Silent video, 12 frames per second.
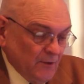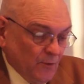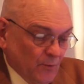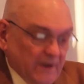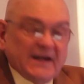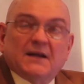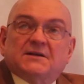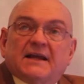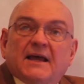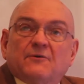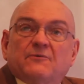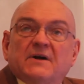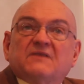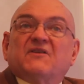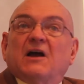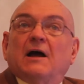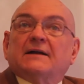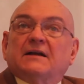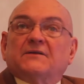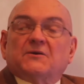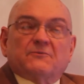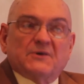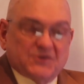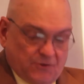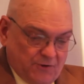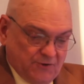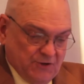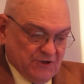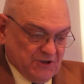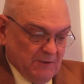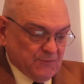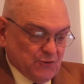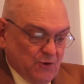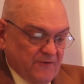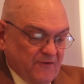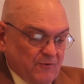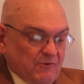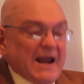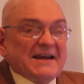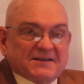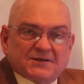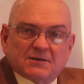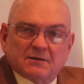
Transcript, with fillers: We need to get rid of the idea that research is some sort of a race.